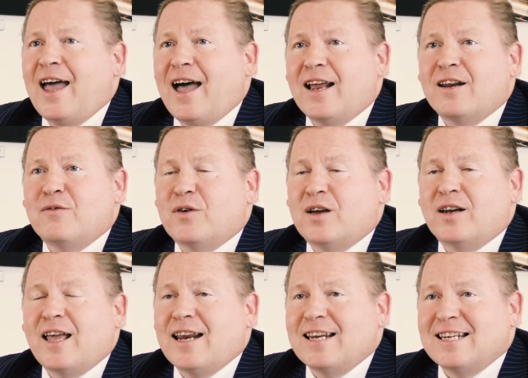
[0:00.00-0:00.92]
and in
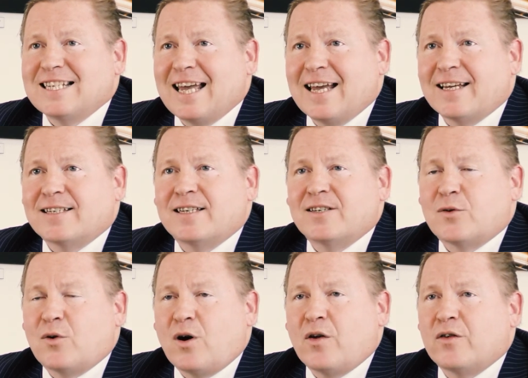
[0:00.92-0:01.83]
fact any taxes
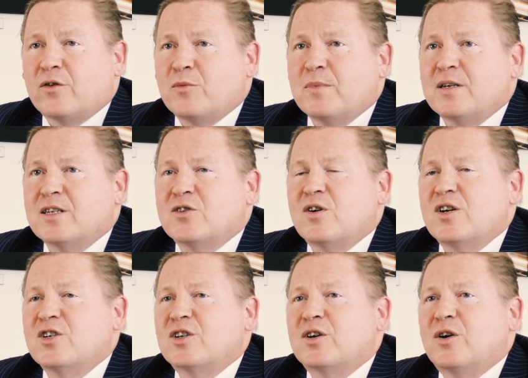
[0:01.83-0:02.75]
or other
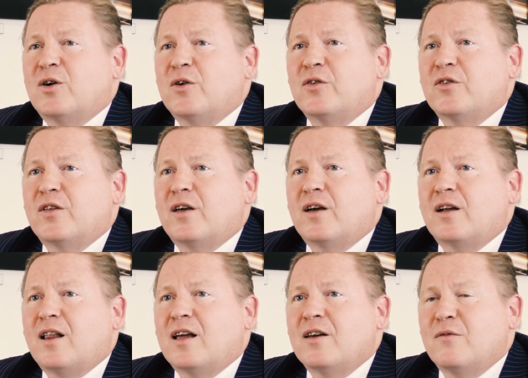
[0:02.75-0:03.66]
administration costs that a
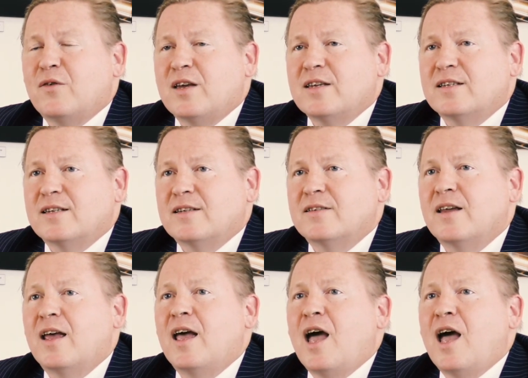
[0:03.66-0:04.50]
client faces.